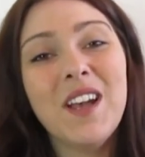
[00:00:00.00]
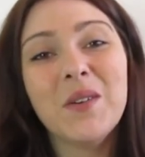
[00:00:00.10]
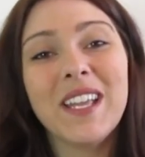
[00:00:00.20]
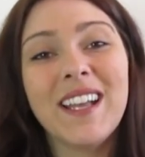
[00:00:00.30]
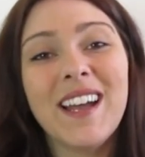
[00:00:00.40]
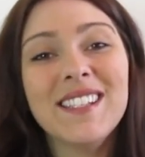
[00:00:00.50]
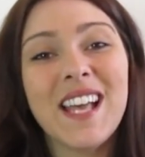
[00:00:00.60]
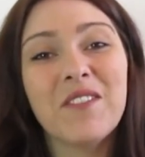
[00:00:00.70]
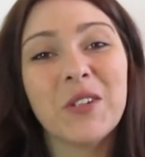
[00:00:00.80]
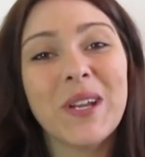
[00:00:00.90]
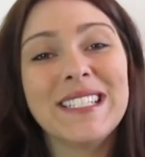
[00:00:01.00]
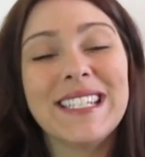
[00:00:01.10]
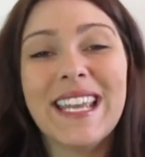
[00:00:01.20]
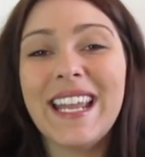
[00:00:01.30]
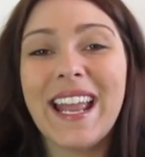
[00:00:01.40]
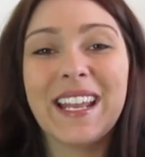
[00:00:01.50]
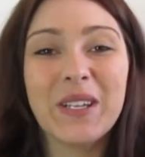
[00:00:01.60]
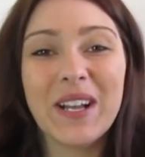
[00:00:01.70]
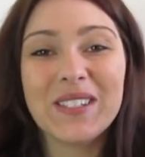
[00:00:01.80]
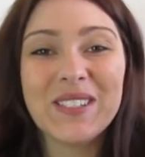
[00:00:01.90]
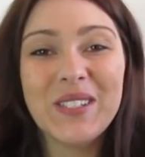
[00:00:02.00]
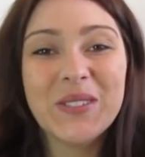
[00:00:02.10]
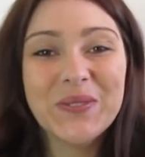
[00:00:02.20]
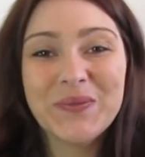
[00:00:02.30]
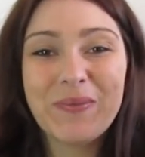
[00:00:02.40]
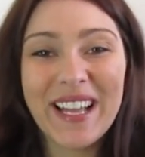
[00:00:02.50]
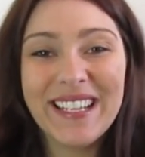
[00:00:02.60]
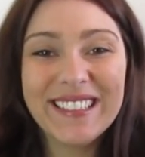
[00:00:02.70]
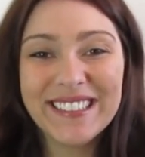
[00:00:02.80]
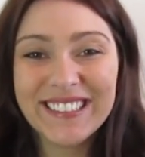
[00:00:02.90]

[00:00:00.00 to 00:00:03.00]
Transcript: Okay guys, have a great day and I'll see you. Bye.